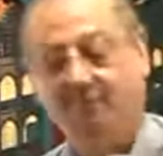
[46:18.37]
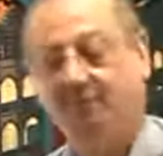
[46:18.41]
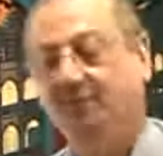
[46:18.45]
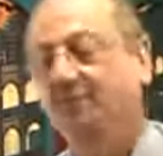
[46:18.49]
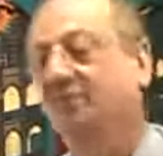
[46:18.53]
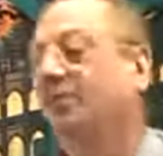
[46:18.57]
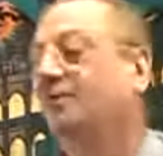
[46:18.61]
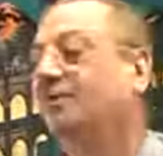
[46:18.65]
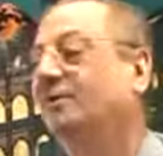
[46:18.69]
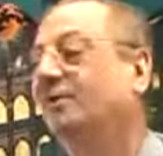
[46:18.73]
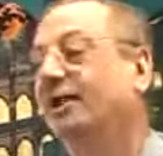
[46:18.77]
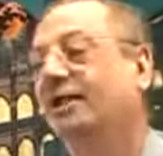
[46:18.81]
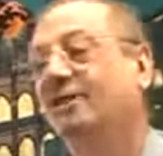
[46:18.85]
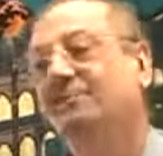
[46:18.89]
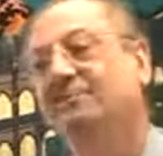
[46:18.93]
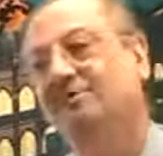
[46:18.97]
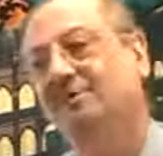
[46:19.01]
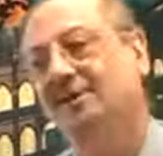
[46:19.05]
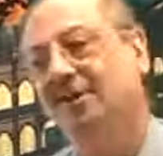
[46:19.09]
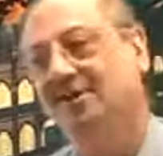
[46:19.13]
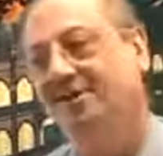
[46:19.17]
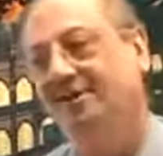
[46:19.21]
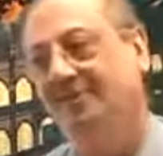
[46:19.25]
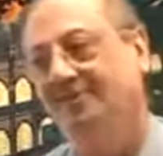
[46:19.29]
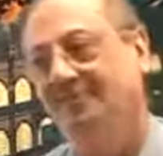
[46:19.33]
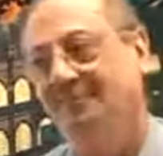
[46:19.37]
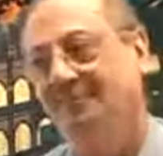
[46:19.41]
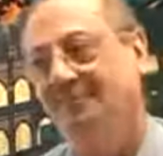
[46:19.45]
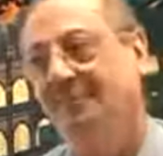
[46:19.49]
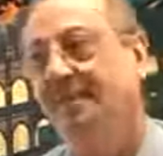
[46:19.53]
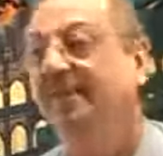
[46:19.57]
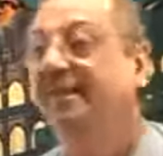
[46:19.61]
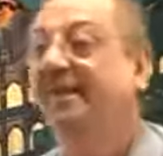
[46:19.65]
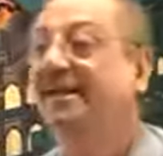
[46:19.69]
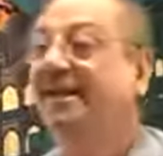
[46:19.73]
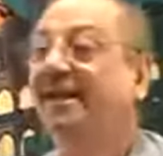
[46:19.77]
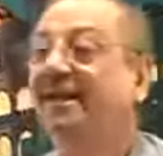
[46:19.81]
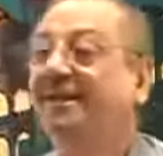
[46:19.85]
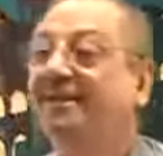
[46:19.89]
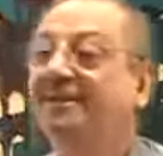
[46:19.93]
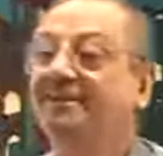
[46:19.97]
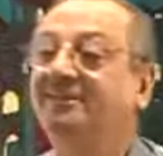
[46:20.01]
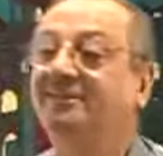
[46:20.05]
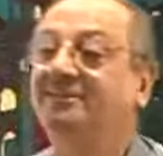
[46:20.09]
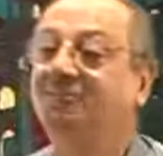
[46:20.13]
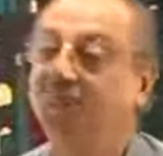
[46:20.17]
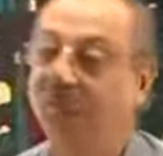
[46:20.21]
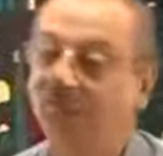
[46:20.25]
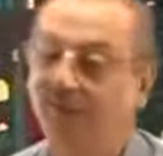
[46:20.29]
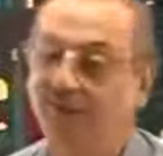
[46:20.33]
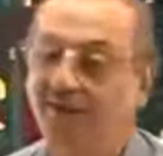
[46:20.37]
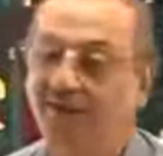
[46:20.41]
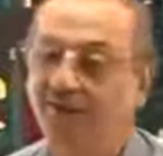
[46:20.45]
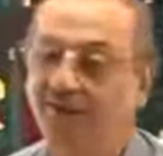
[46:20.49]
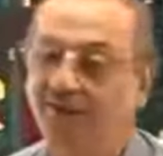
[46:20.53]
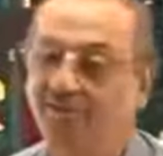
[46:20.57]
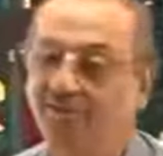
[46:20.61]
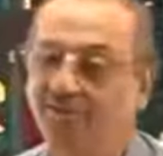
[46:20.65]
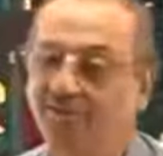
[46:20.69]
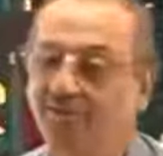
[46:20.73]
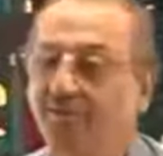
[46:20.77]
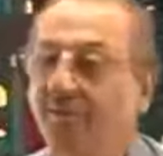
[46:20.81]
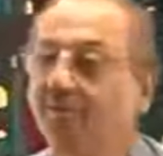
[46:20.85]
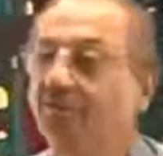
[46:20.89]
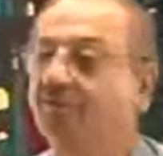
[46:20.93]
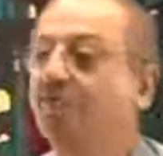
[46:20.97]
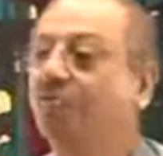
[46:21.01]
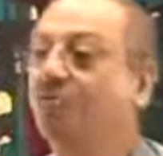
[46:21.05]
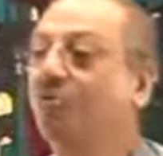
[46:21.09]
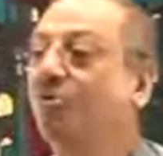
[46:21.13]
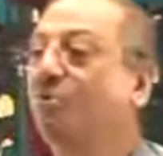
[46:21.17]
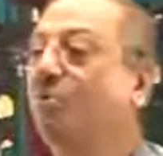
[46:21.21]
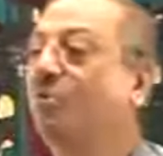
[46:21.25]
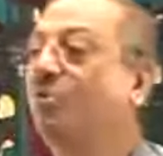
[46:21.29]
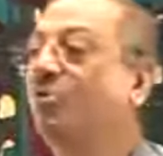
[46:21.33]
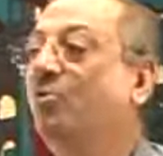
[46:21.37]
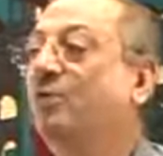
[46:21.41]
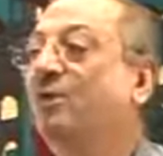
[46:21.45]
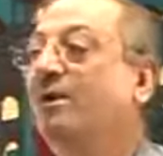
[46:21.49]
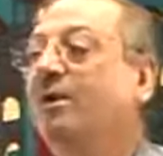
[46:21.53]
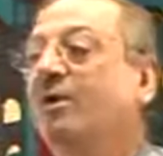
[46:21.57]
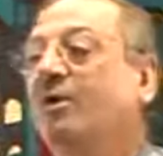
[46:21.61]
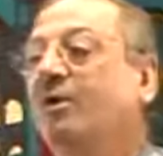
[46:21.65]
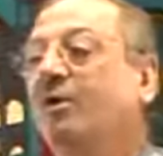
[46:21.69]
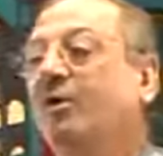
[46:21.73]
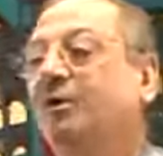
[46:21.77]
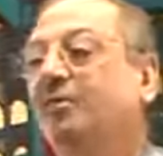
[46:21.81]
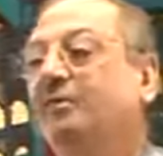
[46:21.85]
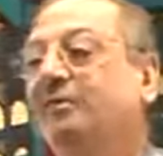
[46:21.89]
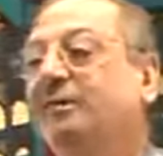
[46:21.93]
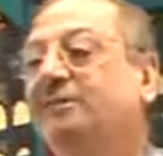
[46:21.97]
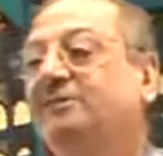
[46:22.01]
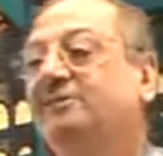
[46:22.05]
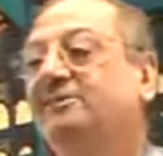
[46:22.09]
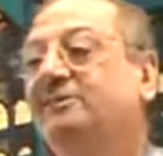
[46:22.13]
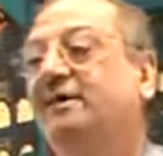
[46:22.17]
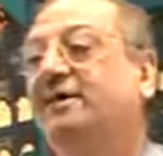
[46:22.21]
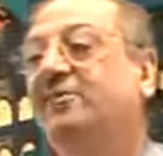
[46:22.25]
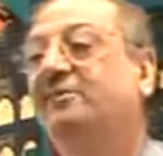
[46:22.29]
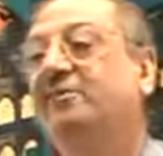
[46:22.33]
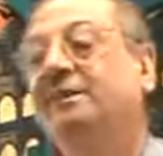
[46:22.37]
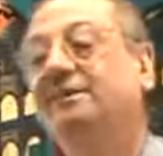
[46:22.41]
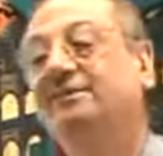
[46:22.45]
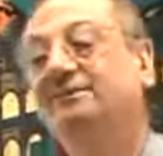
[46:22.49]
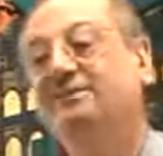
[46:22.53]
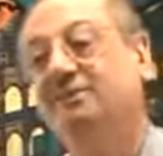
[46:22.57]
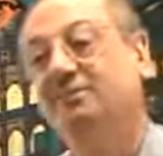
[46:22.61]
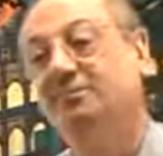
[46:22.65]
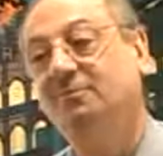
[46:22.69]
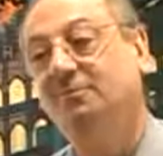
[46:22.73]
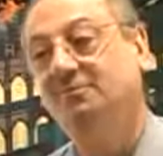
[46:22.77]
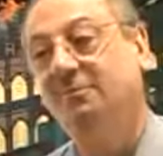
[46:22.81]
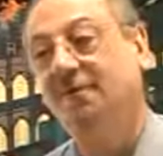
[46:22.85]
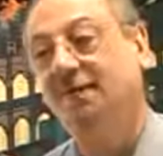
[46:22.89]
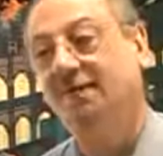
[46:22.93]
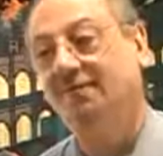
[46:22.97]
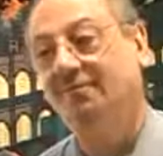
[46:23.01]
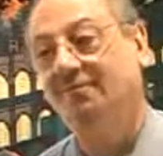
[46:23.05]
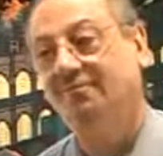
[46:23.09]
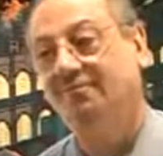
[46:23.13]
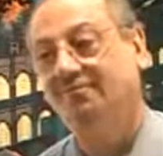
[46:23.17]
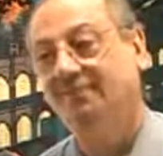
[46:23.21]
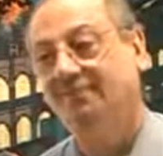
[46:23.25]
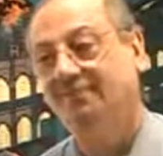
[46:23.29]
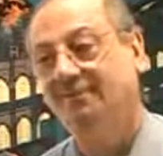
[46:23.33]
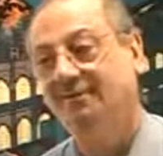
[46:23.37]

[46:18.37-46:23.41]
We don't have time. It is Mudaf. Zu will always come as a Mudaf.